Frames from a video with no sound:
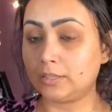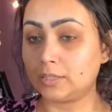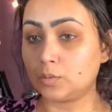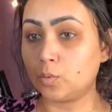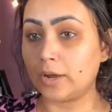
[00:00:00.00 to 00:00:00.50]

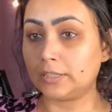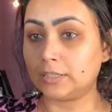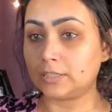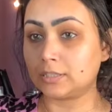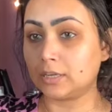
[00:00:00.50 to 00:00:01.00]
is why
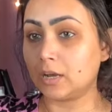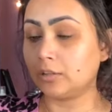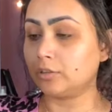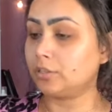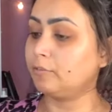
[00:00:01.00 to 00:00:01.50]
this is the
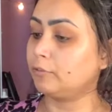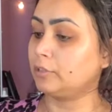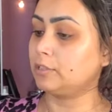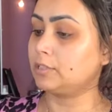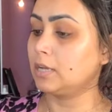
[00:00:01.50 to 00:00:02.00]
color
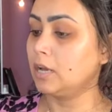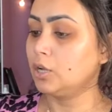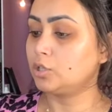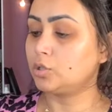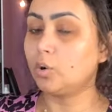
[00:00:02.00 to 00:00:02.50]
difference.
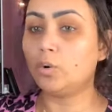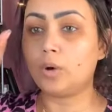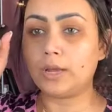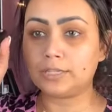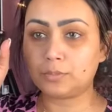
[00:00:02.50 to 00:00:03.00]
So
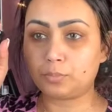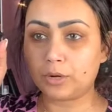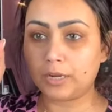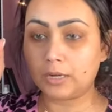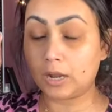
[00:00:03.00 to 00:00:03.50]
I
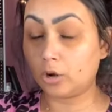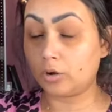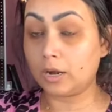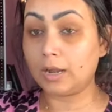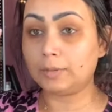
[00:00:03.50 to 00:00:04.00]

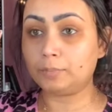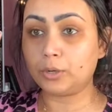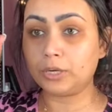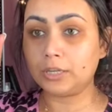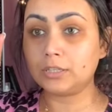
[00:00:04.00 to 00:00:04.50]
put
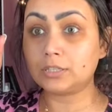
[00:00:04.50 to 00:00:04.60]
it in the